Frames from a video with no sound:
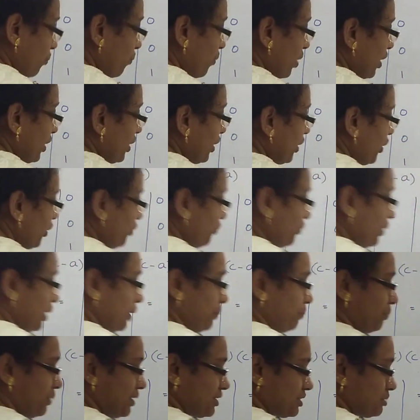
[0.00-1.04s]
1 into
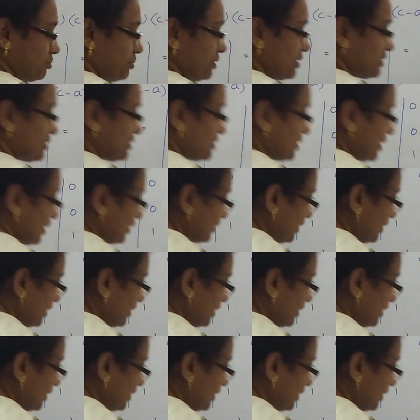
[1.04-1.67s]
A plus B is there.